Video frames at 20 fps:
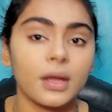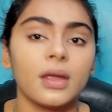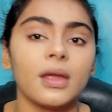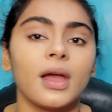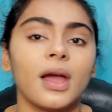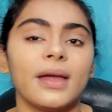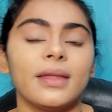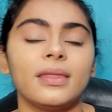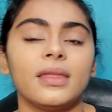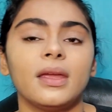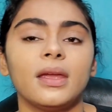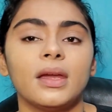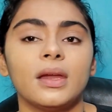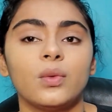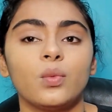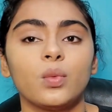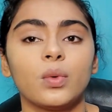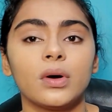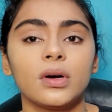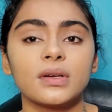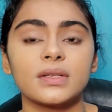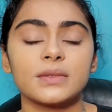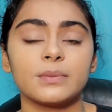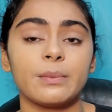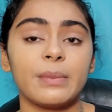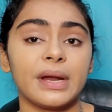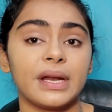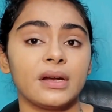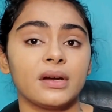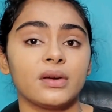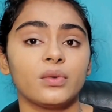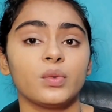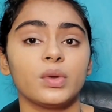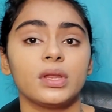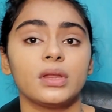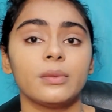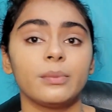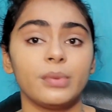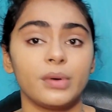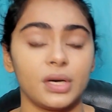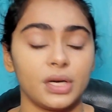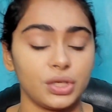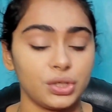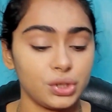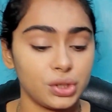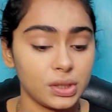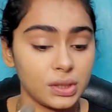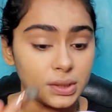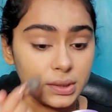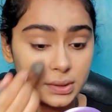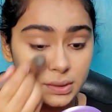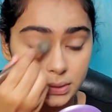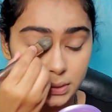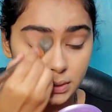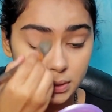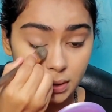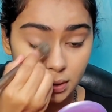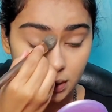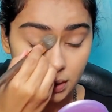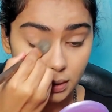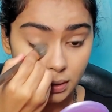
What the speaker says: Yeah, I think it works better with the brushes.